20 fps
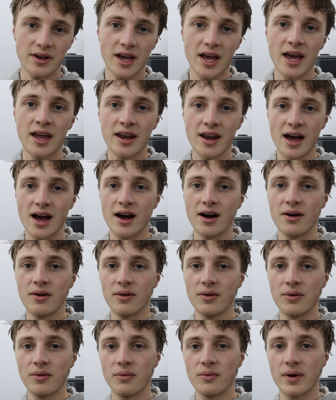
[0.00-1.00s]
And
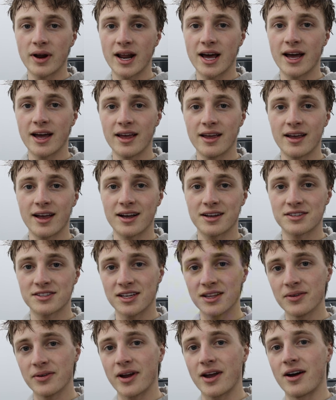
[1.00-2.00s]
now when I
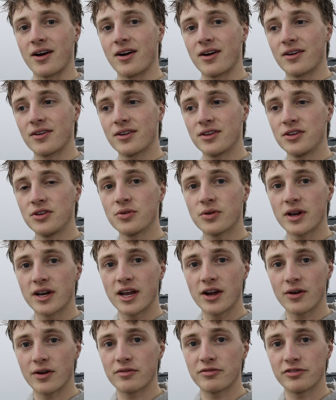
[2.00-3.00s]
accelerate hard, you can
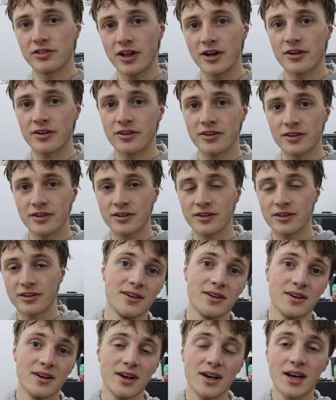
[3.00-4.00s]
hear it flutter.
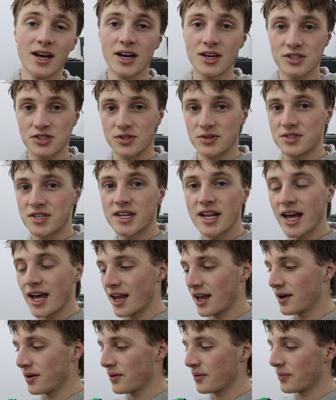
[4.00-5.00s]
So
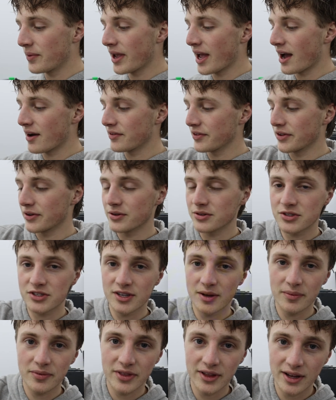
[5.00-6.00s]
today we have a little
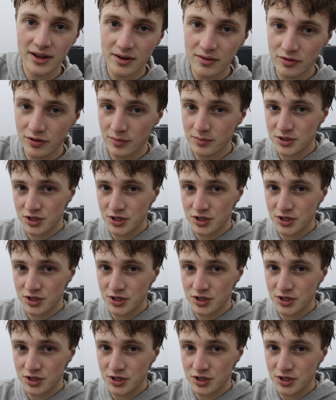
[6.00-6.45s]
something from